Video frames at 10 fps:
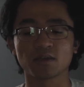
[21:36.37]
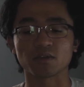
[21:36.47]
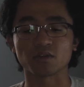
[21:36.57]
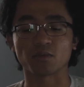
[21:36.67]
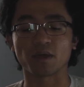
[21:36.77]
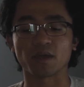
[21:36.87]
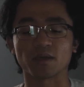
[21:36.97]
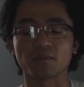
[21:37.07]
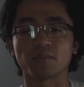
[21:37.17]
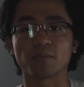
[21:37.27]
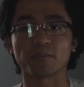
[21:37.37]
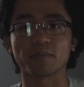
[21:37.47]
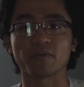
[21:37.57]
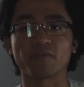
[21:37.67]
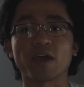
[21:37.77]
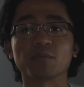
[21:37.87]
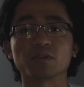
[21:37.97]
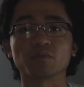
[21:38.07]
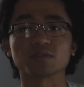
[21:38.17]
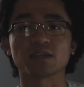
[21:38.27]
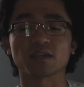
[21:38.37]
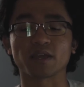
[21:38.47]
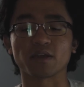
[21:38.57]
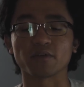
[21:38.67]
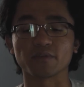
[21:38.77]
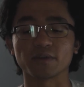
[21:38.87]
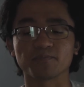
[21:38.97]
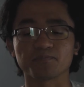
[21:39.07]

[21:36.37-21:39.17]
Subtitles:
my family will take care of it.